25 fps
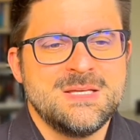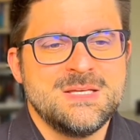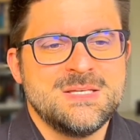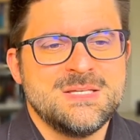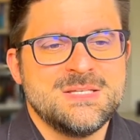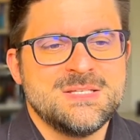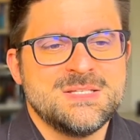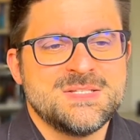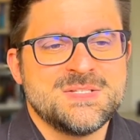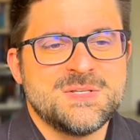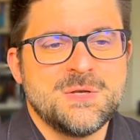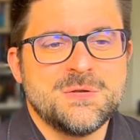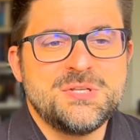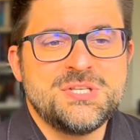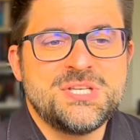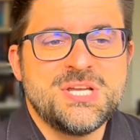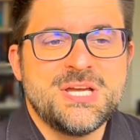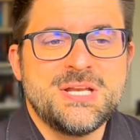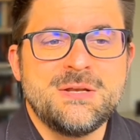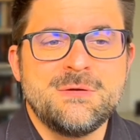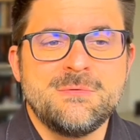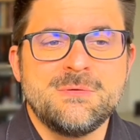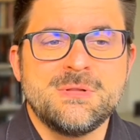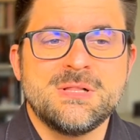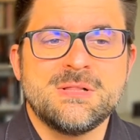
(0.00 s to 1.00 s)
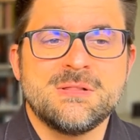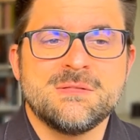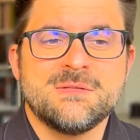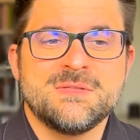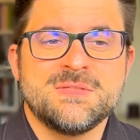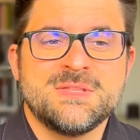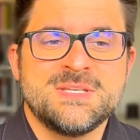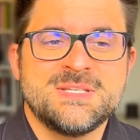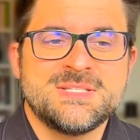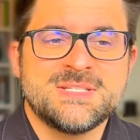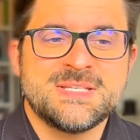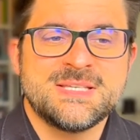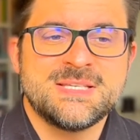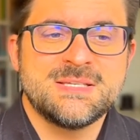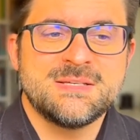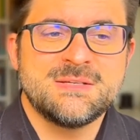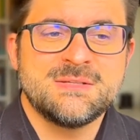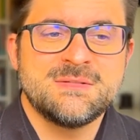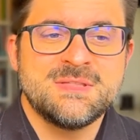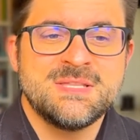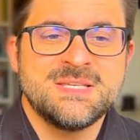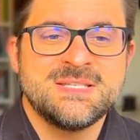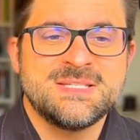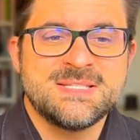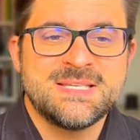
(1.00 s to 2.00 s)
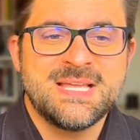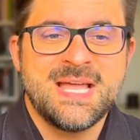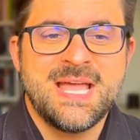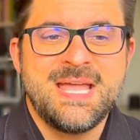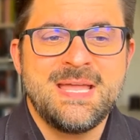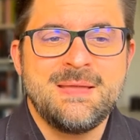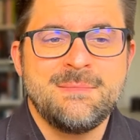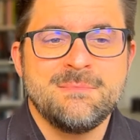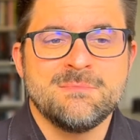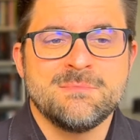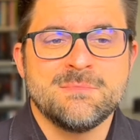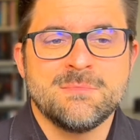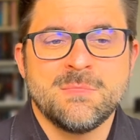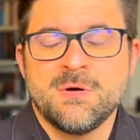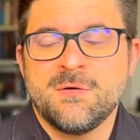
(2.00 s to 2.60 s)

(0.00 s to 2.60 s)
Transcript: So in general, this game